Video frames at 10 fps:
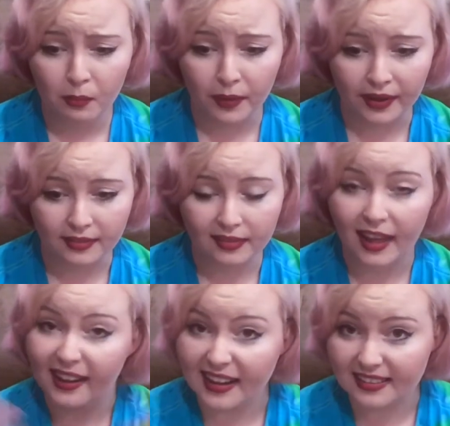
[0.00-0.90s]
But
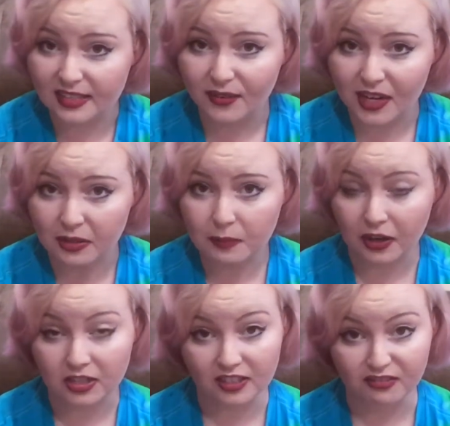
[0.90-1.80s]
I guess this video is
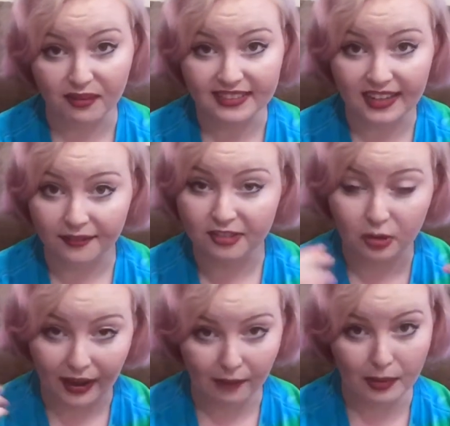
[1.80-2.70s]
partially for myself,
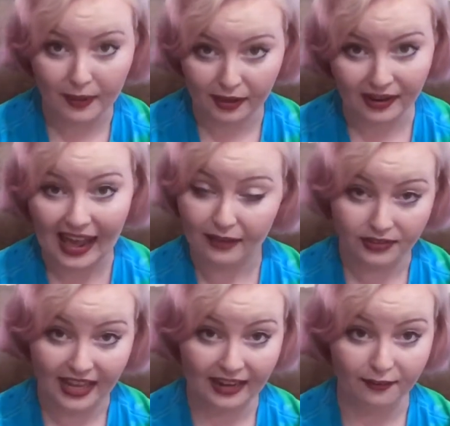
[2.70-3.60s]
so I'll be better at
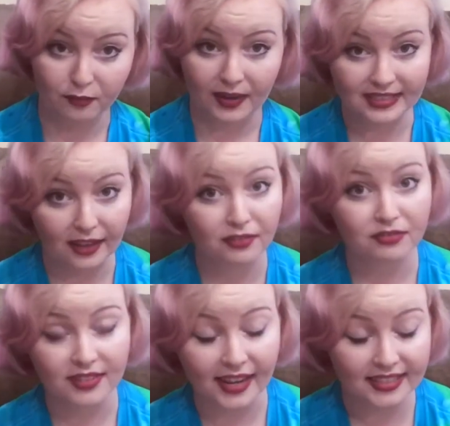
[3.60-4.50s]
advocating for
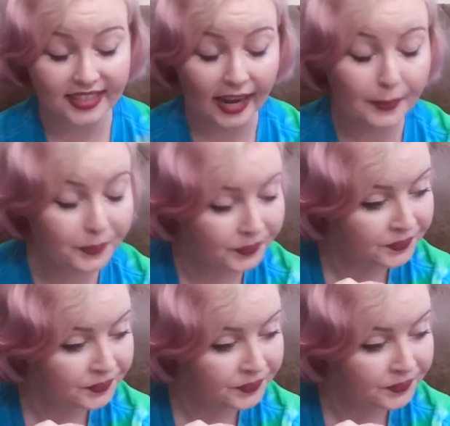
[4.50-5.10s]
myself next time.